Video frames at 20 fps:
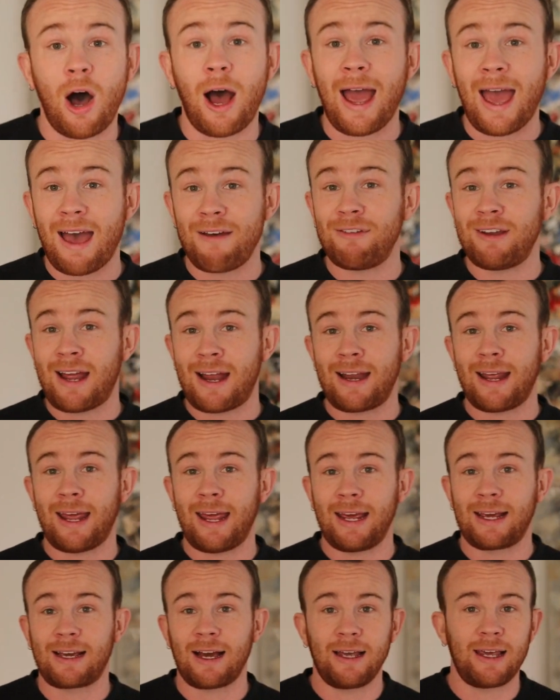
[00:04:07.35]
I haven't had a
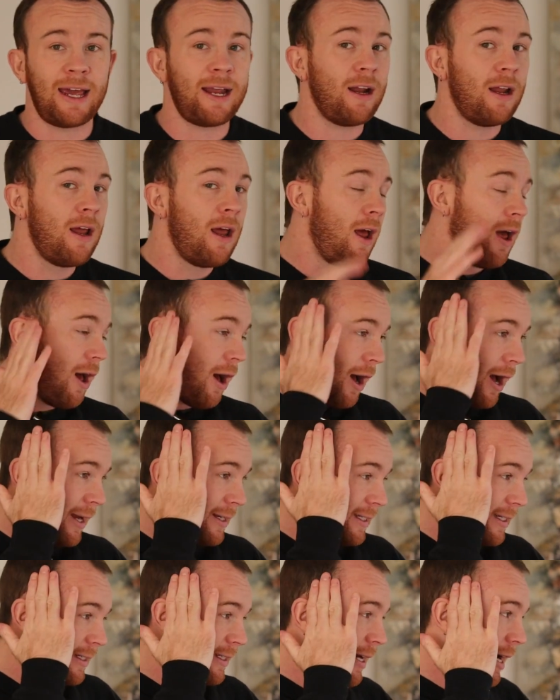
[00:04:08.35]
haircut yet. I
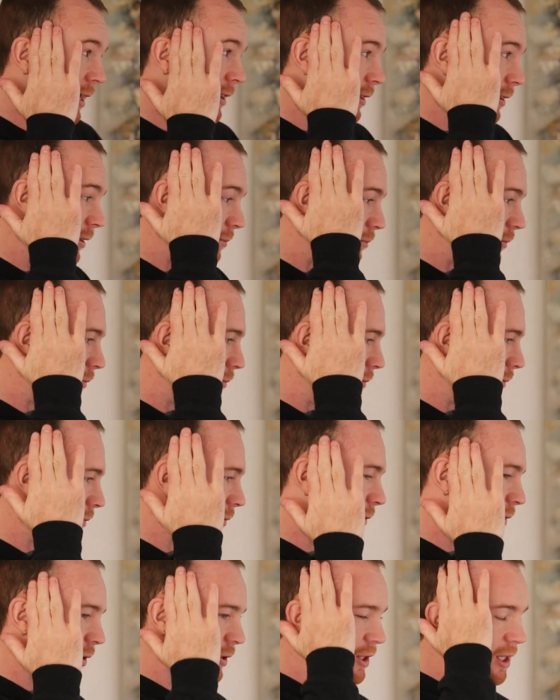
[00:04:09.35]
did
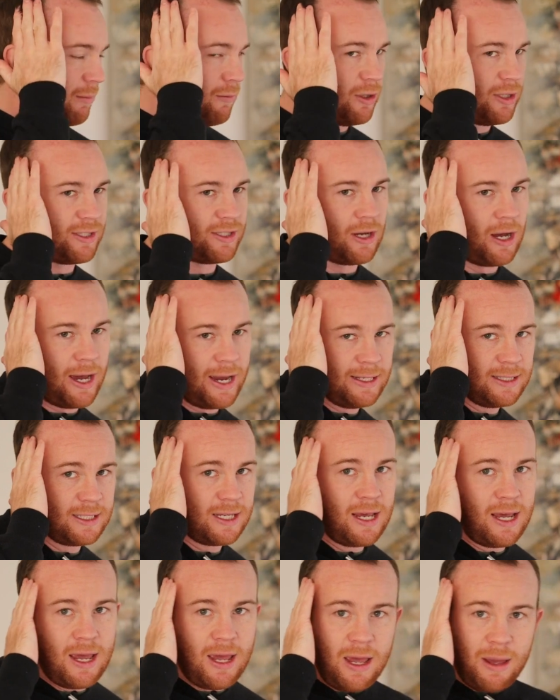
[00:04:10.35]
trim the sides,
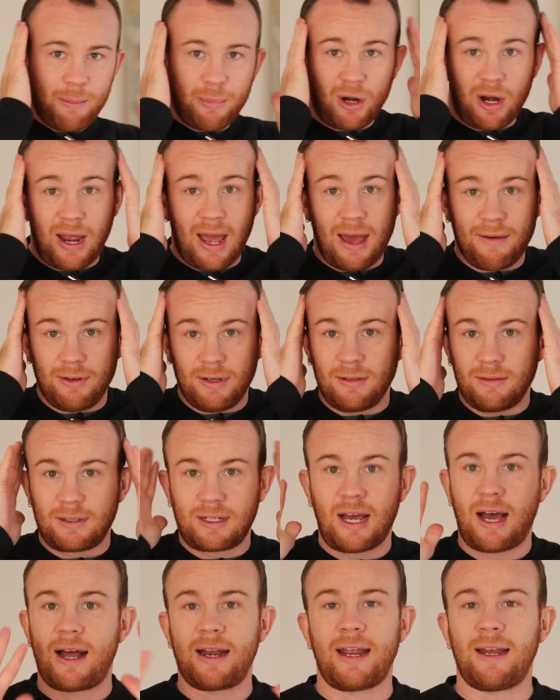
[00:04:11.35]
but I haven't
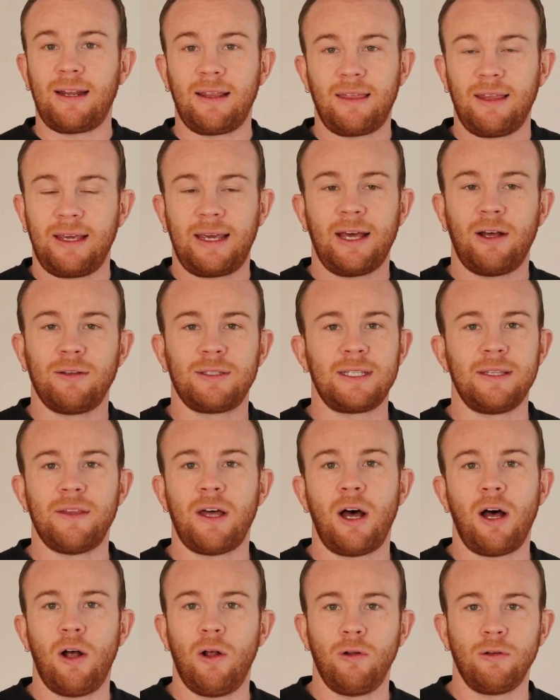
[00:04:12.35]
cut anything else in the
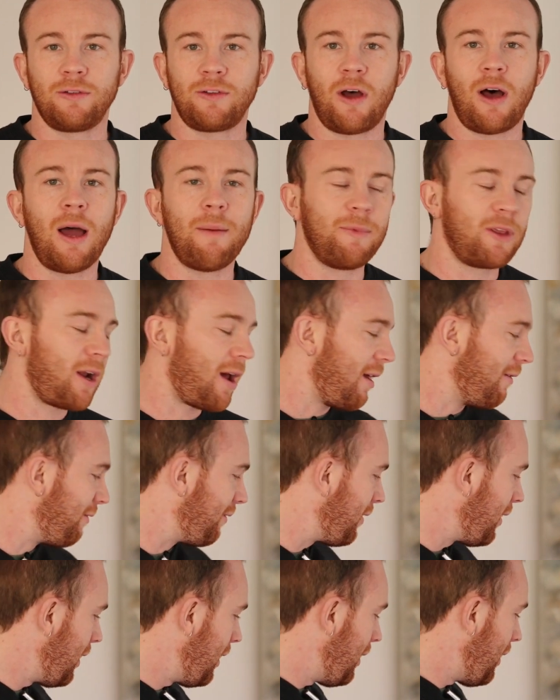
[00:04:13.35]
whole time that I've